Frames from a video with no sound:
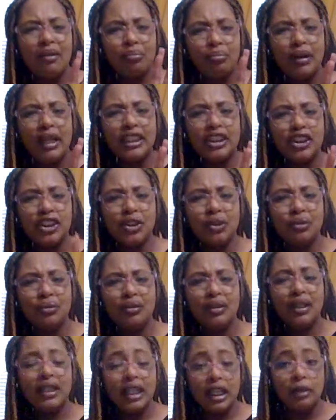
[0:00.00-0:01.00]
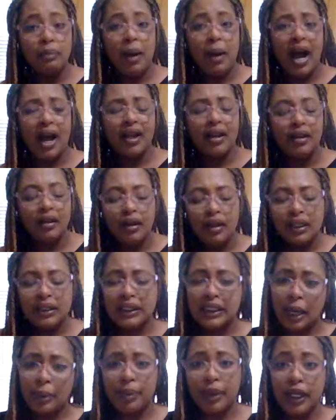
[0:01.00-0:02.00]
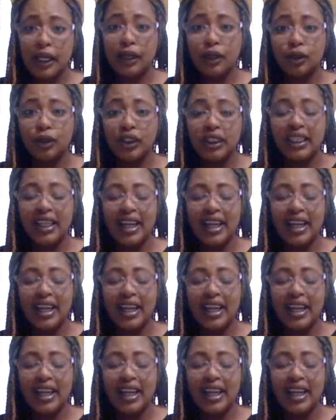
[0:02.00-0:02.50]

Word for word: Bless you. Goodbye. Type of energy.